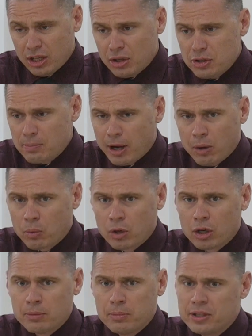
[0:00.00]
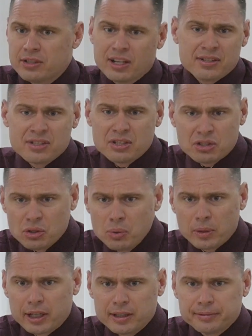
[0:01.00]
hears my word but doesn't
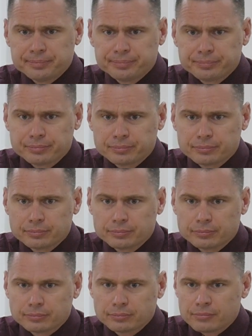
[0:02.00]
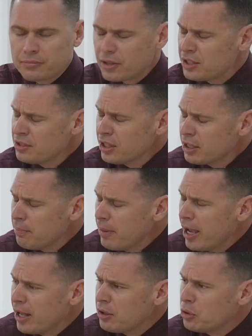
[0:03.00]
do it is like a
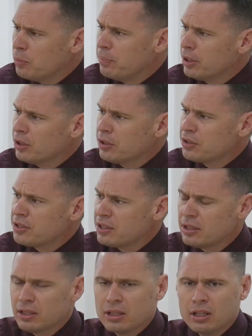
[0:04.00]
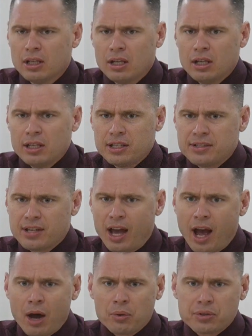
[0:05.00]
man who builds his
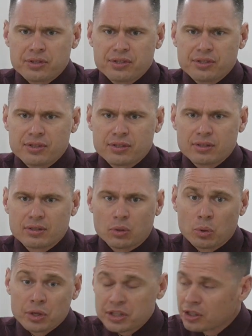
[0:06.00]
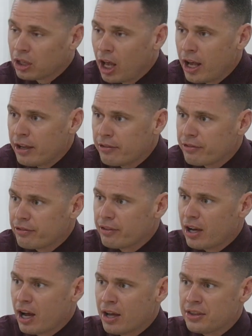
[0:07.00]
house or his life
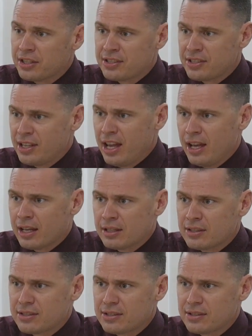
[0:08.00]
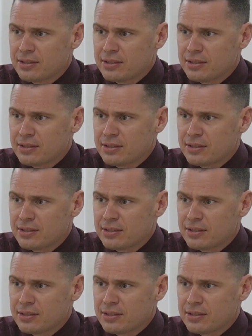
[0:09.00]
on the sand.